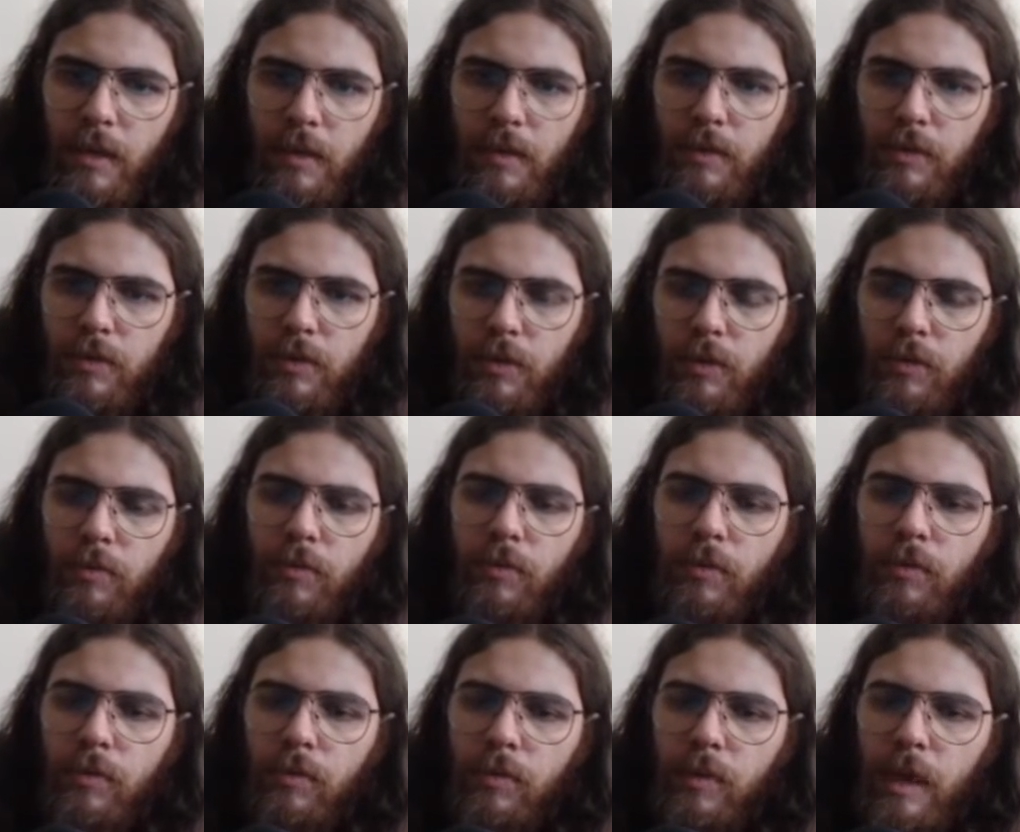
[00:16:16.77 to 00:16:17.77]

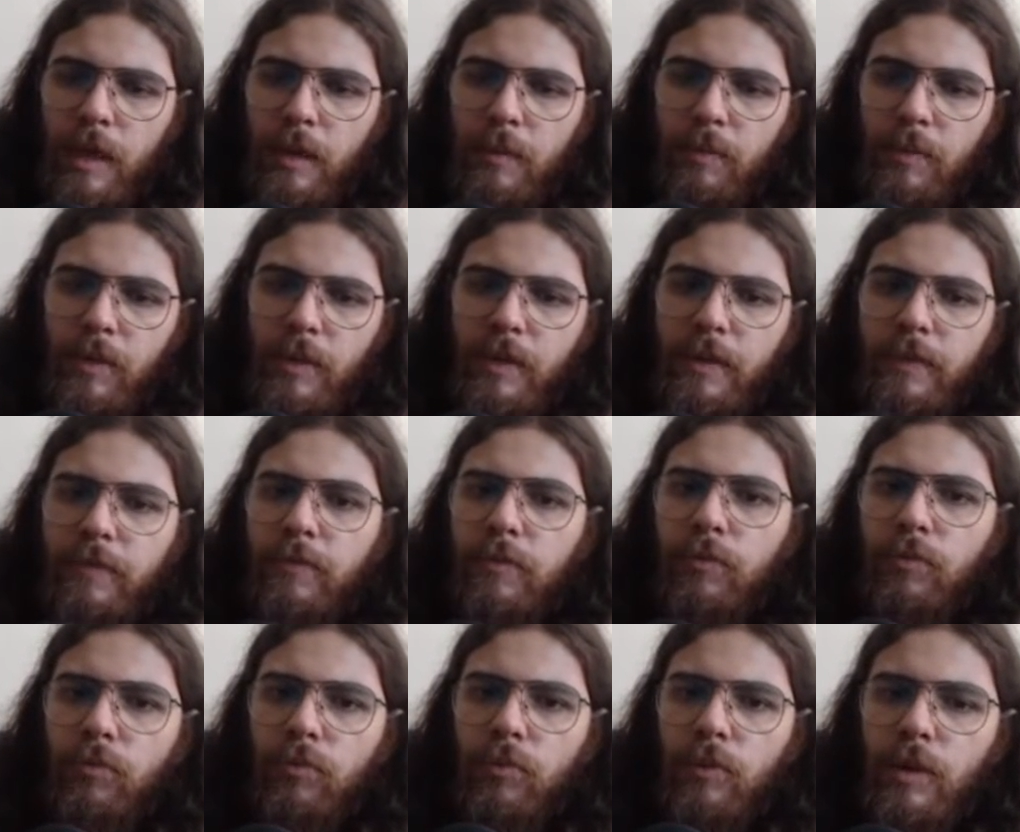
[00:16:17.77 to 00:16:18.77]
So I believe
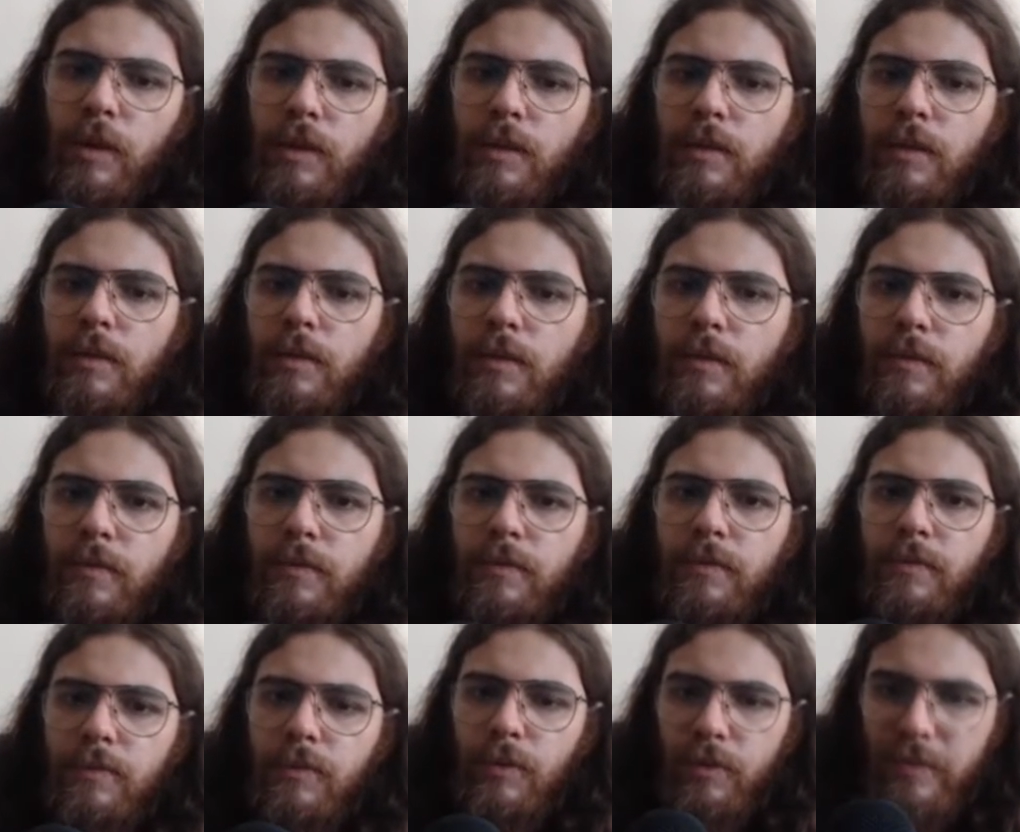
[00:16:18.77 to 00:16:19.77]
one of
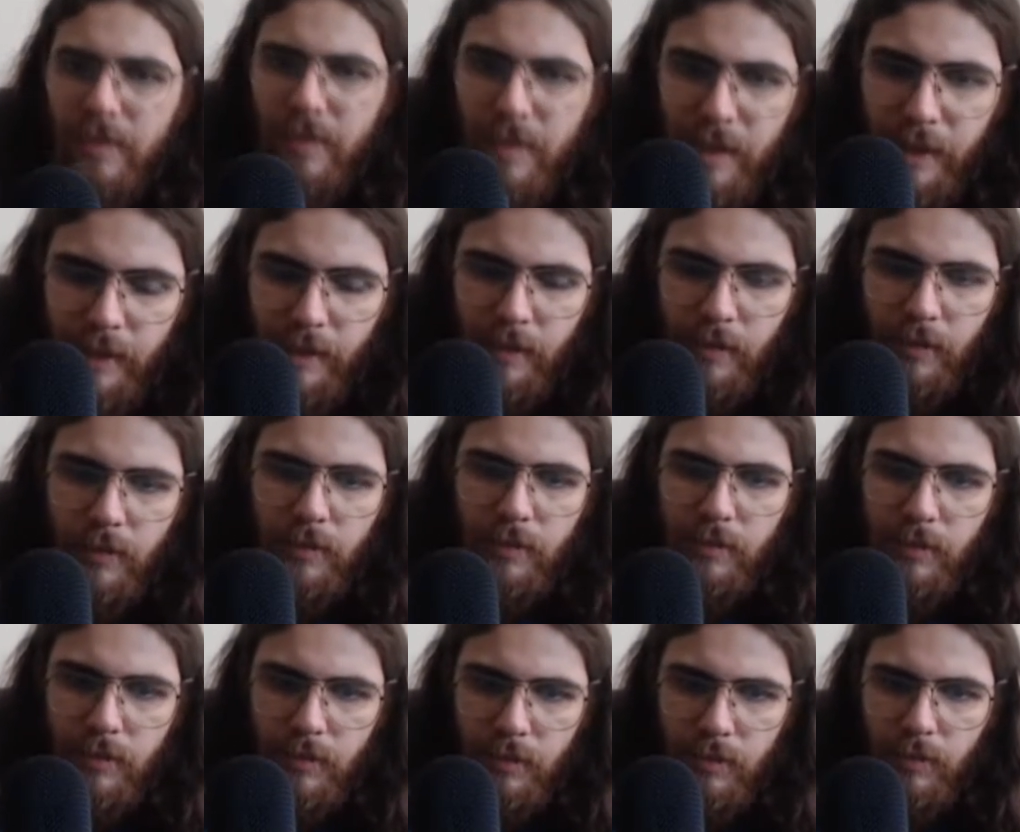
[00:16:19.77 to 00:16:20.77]
the tunnels
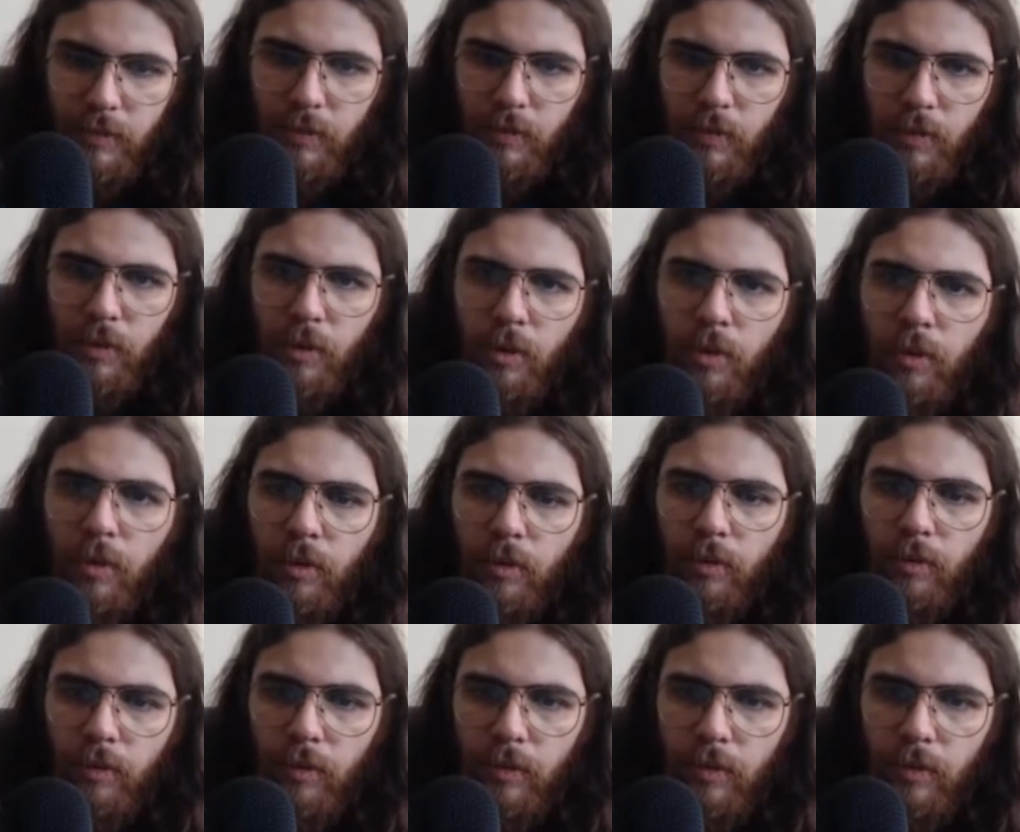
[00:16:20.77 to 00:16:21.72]
go